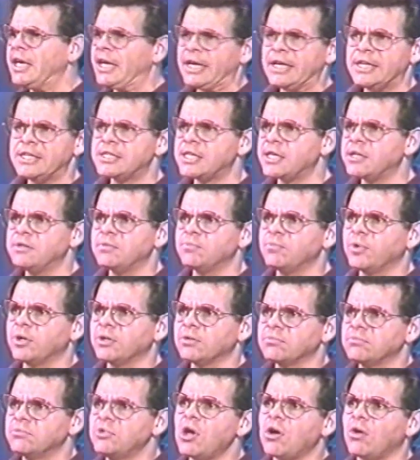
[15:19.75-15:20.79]
And he said,
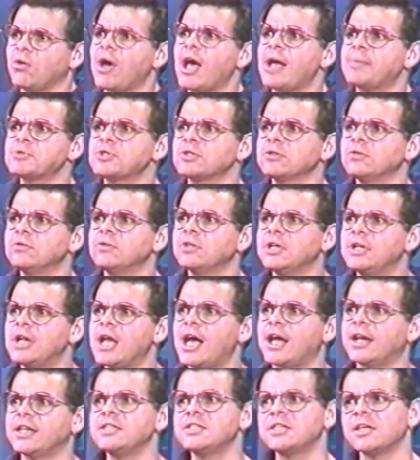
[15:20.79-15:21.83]
well, no, absolutely
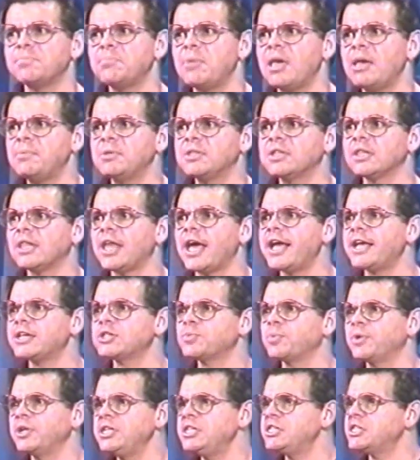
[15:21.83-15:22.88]
not. He said, maybe the
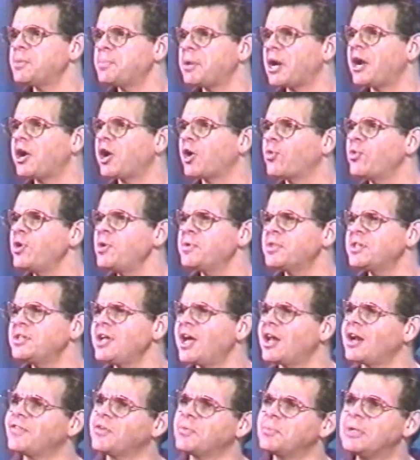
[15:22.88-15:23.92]
last one. He said, but I agree with
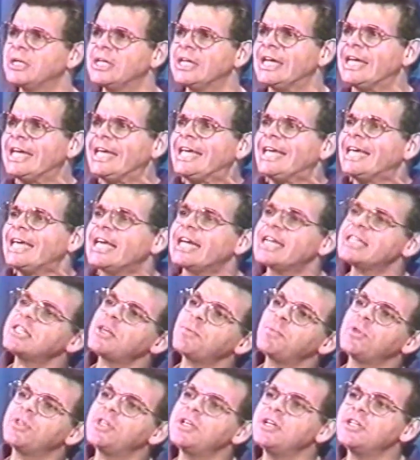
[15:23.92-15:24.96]
none of them. And I
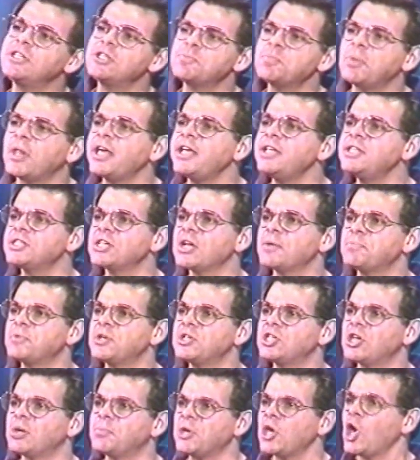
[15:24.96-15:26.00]
said, well, then explain
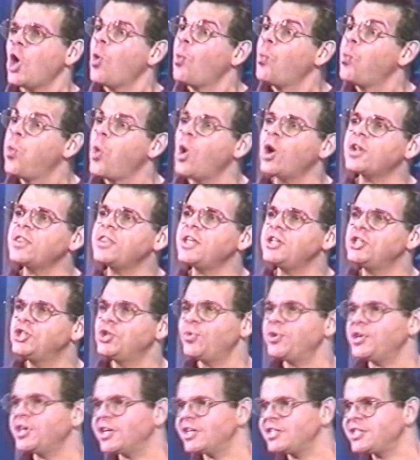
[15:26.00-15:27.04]
something to me. What are they
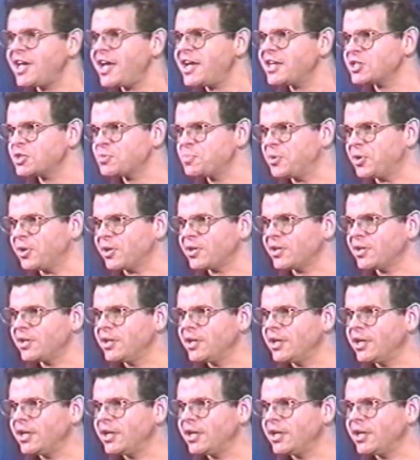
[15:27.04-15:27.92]
doing in a textbook?